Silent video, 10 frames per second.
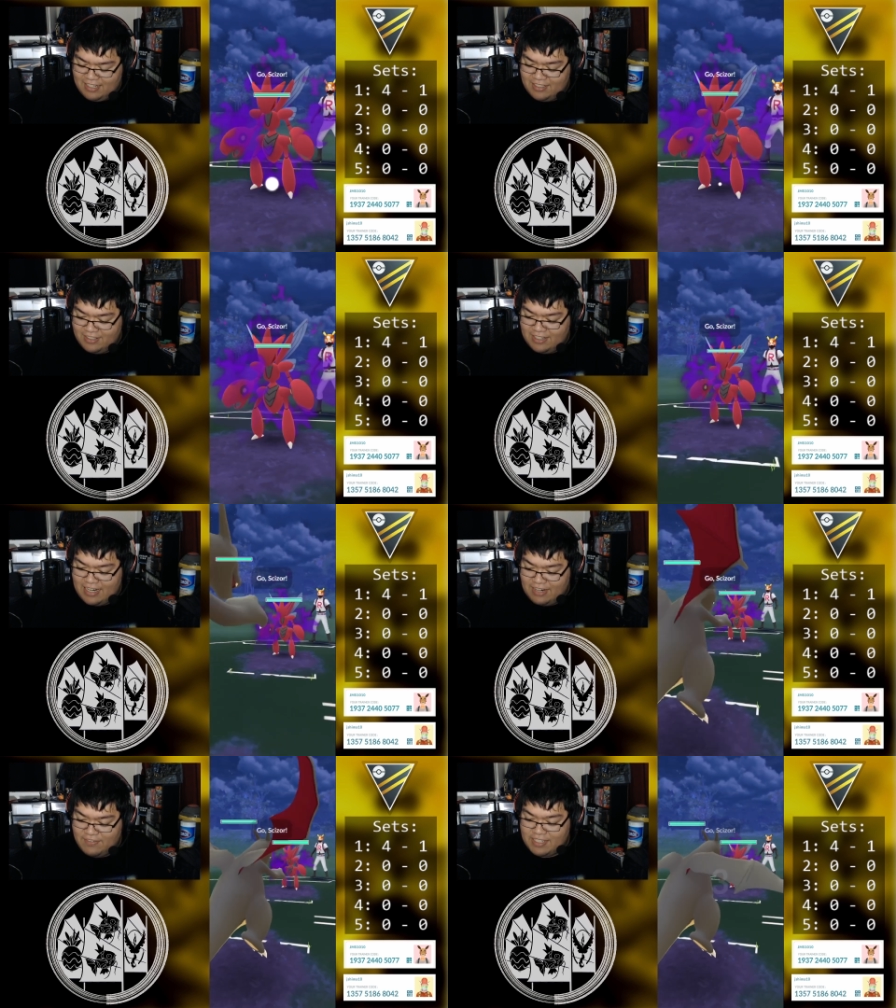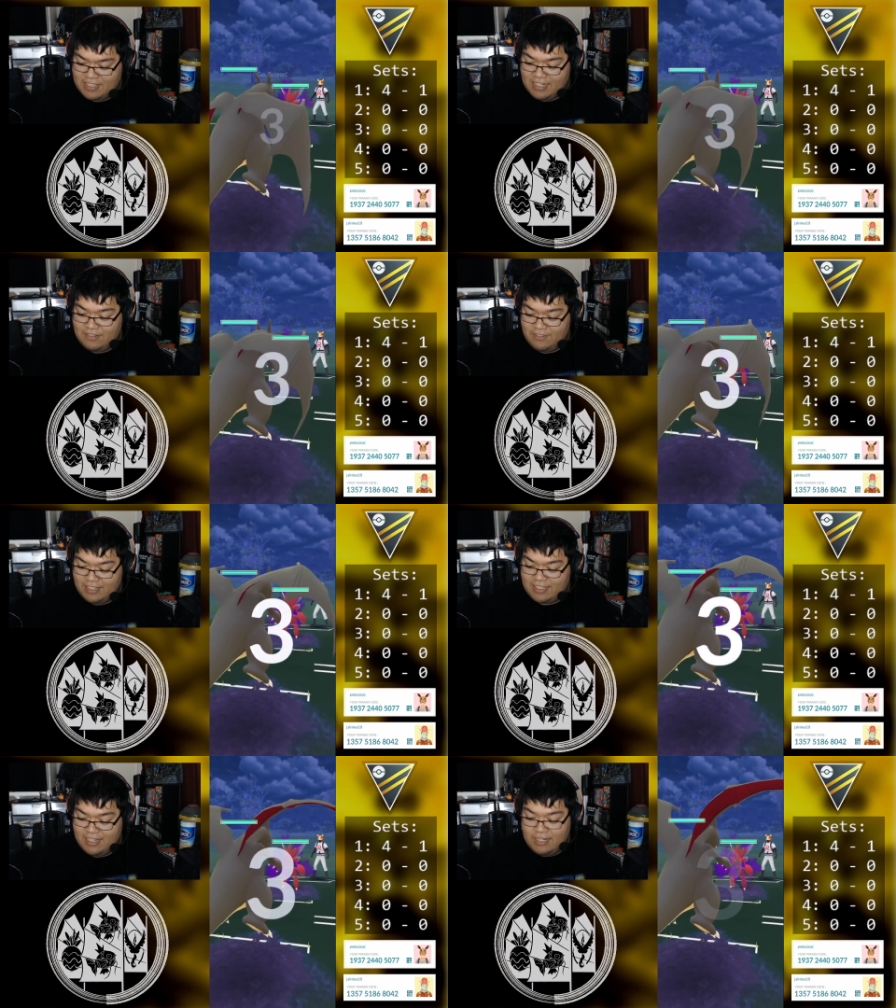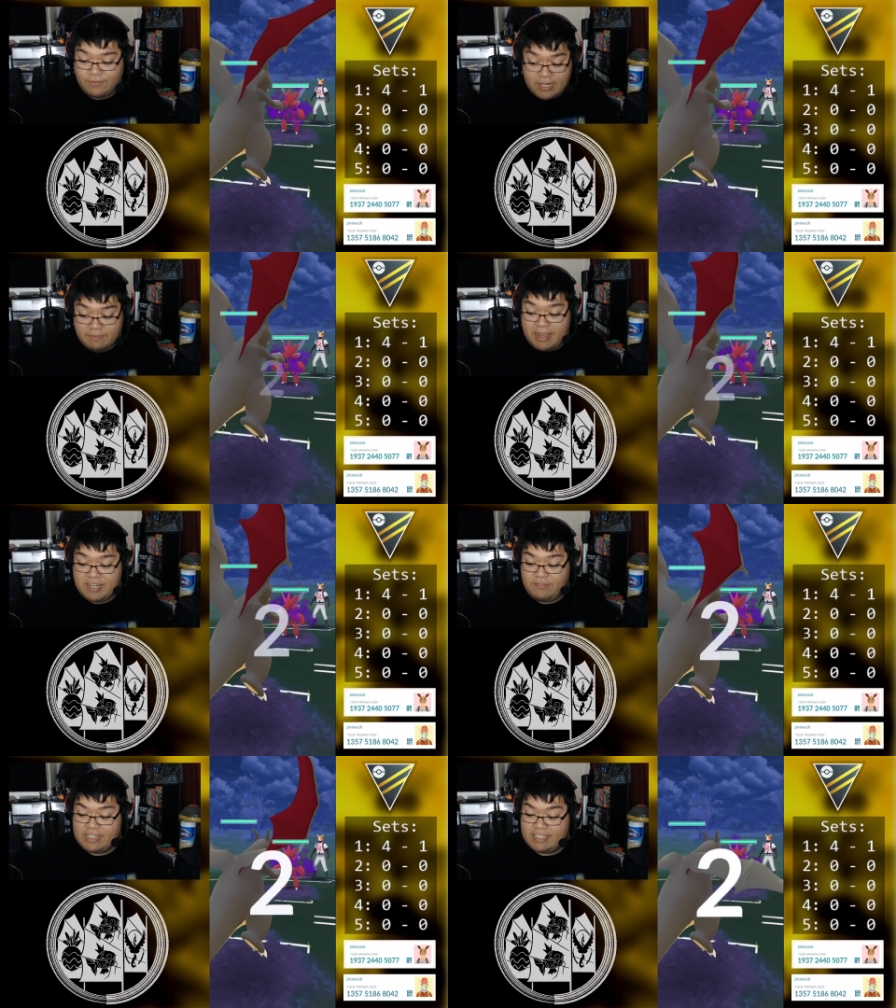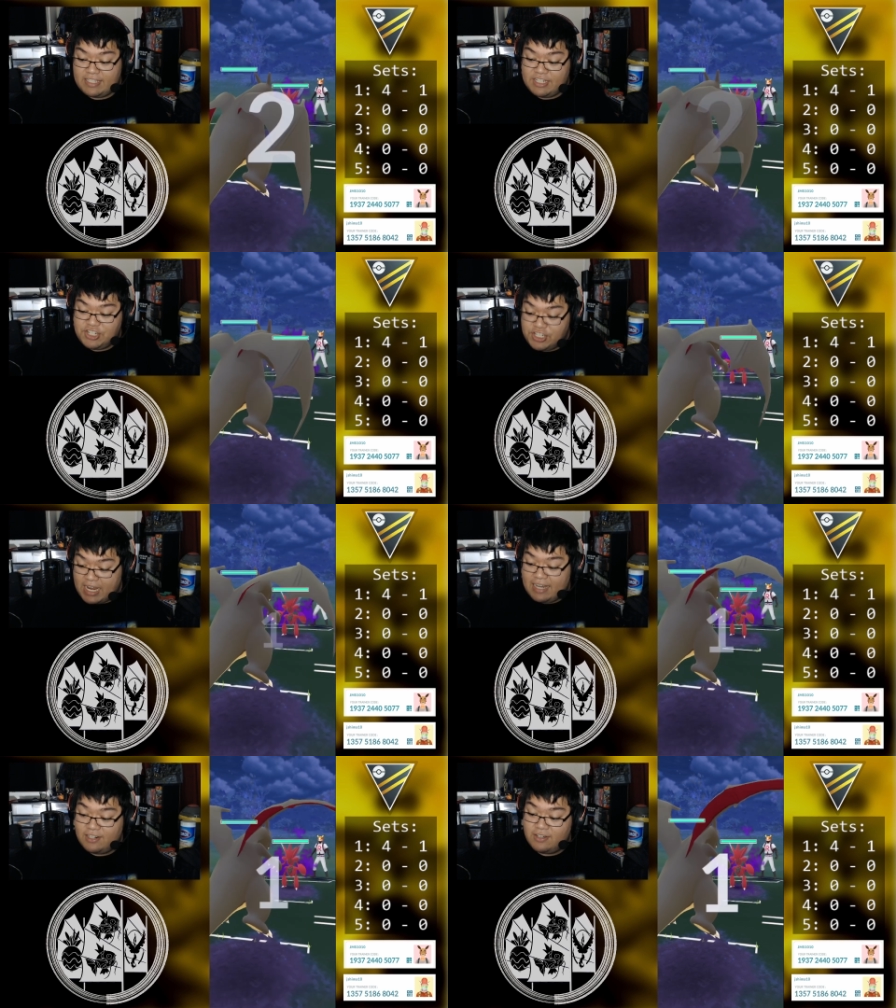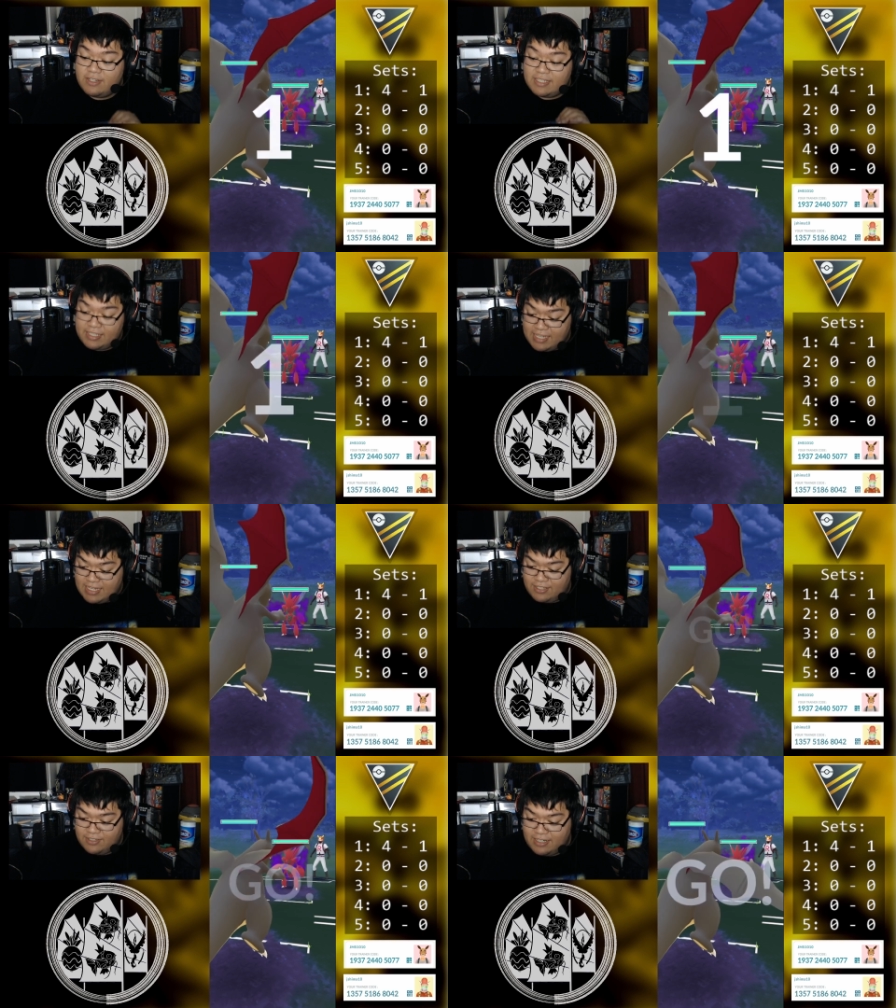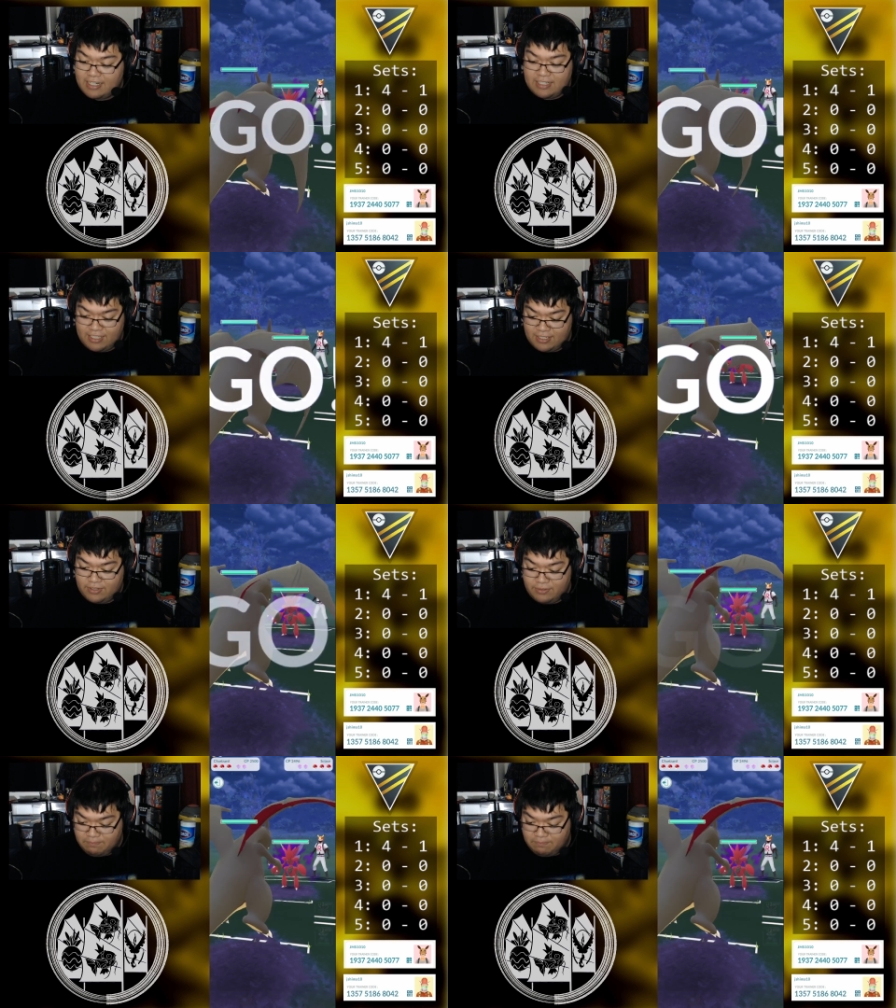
don't know, I kind of missed it, but... First matchup against a Shadow Scizor, so